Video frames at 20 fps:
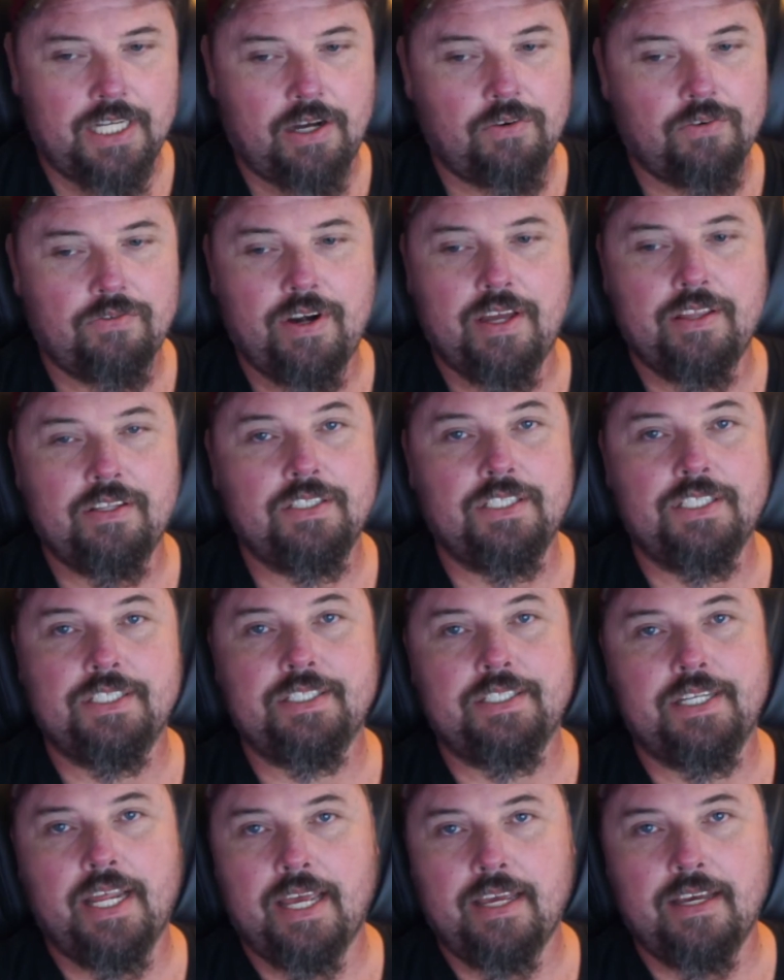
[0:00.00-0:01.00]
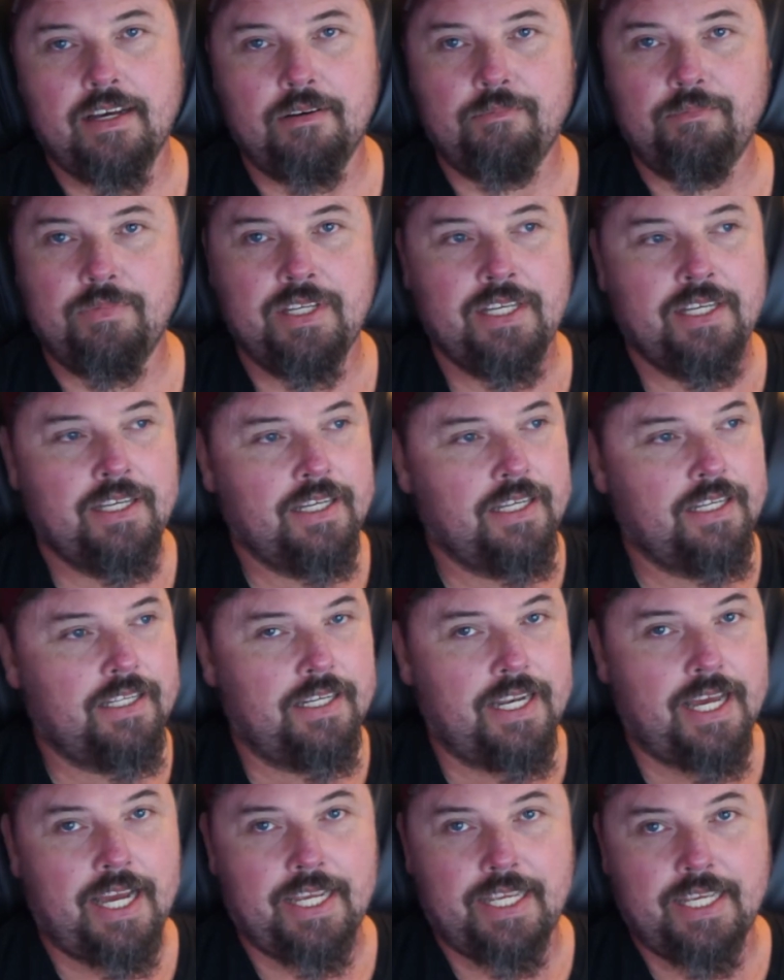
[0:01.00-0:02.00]
I would rather just stay up,
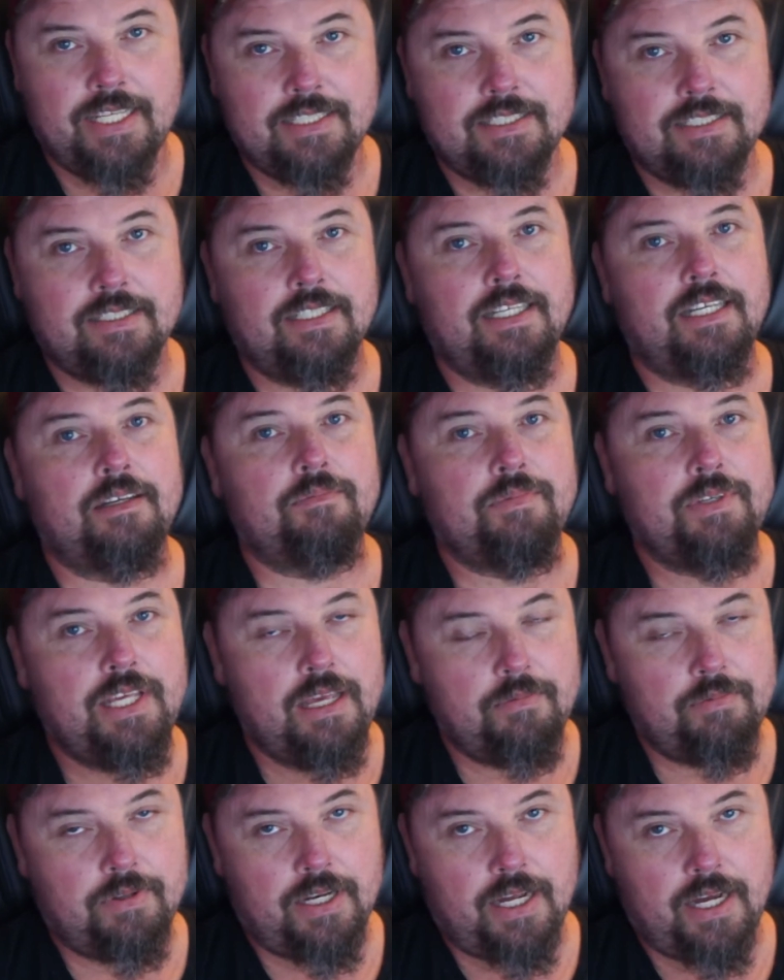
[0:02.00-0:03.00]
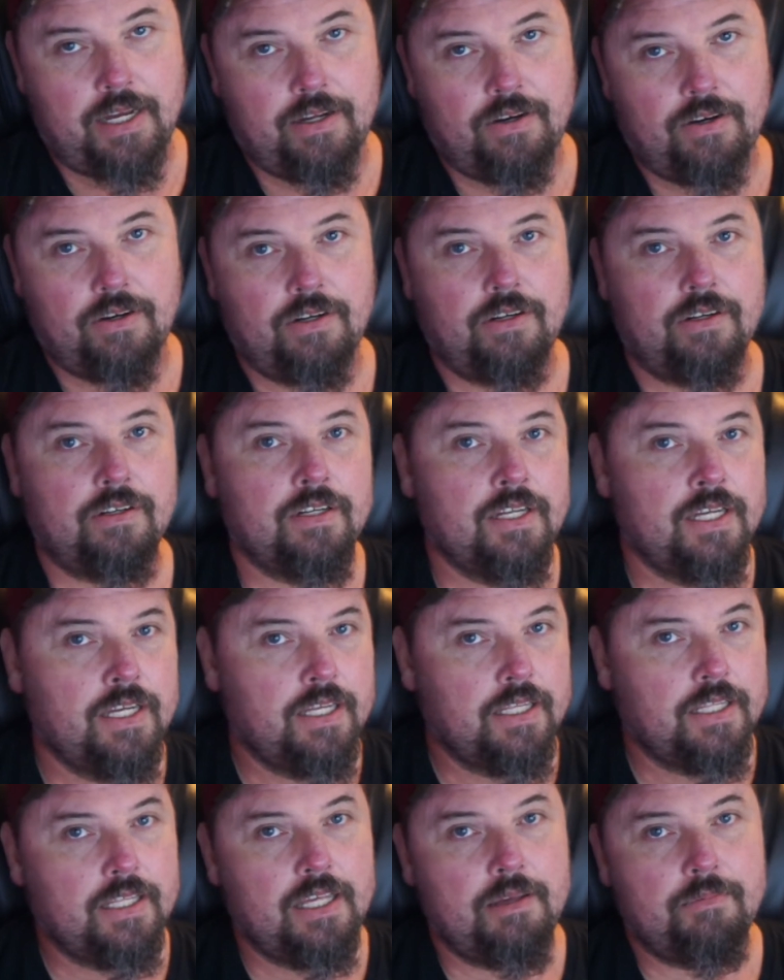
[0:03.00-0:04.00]
not get sleep, keep an eye on her,
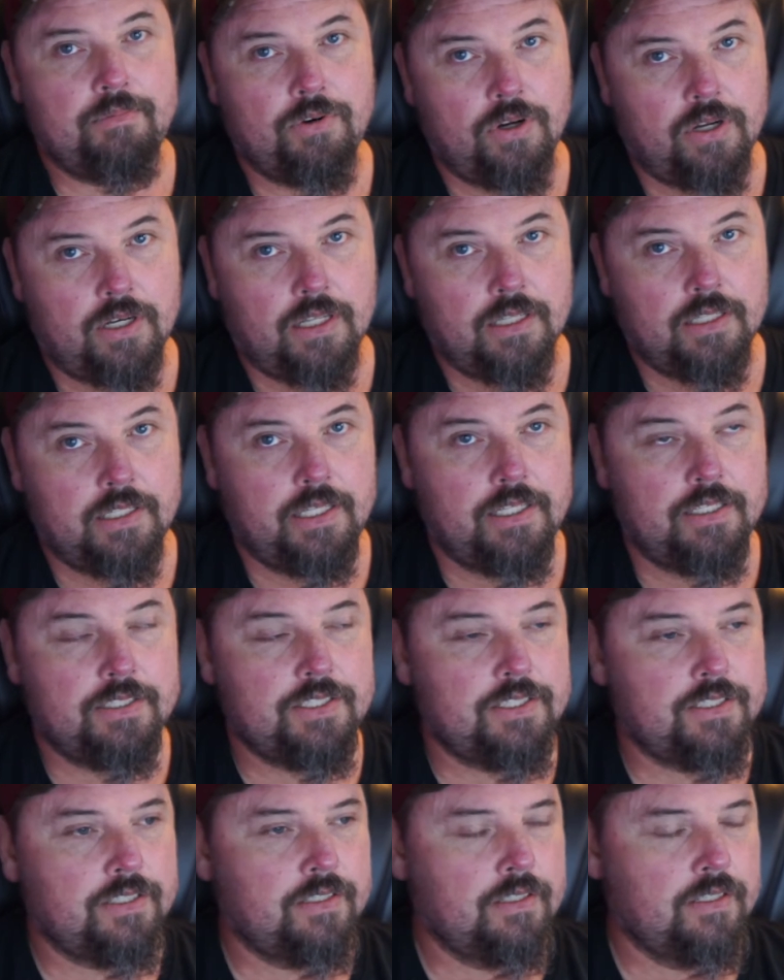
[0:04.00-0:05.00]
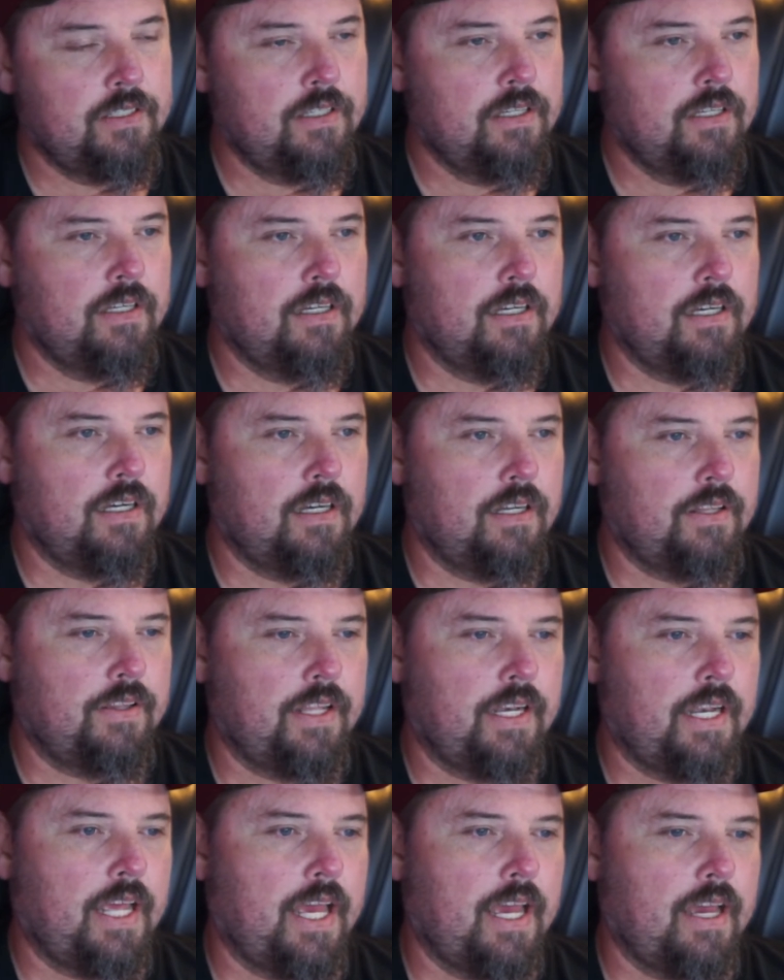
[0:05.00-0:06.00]
keep her on a leash,
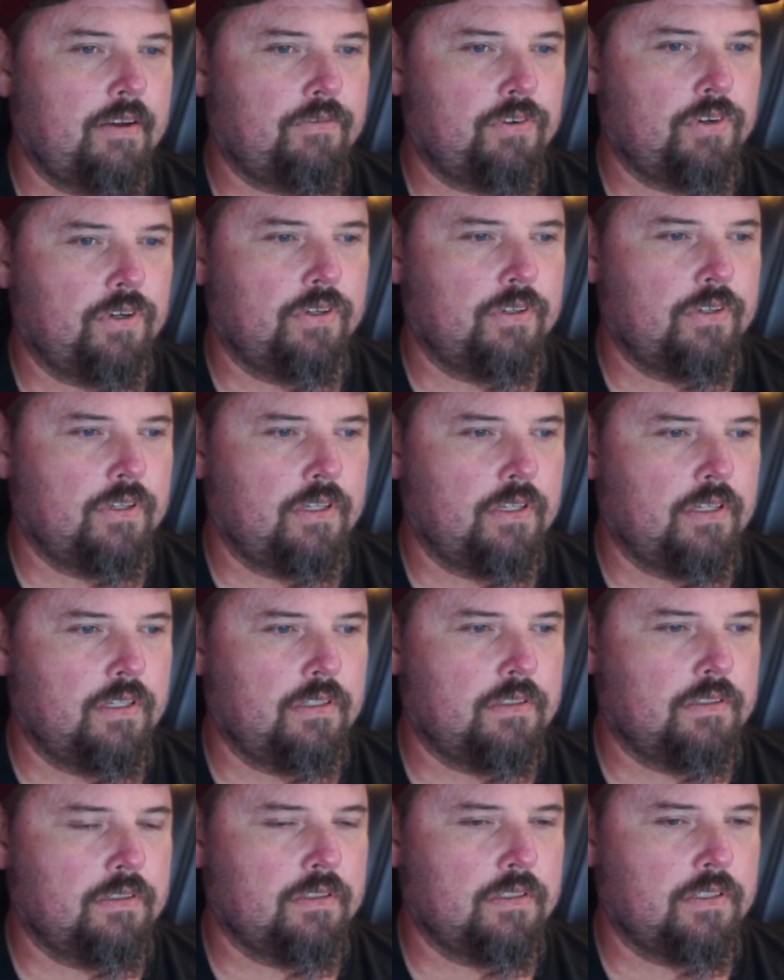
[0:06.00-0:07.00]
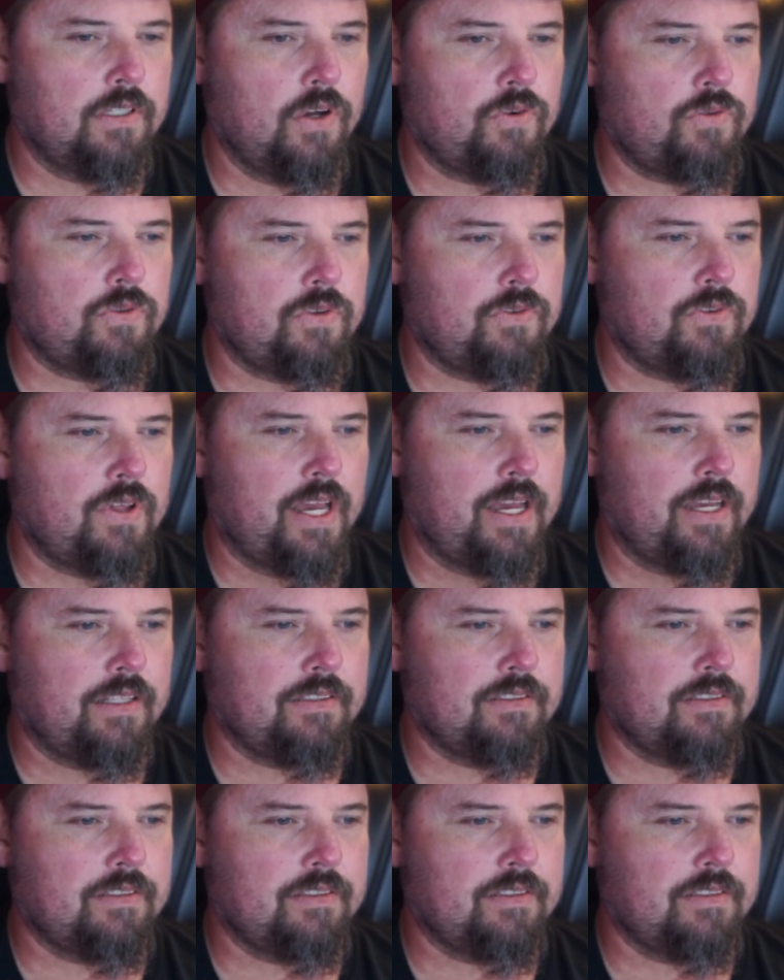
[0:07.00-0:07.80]
than to have her go through that.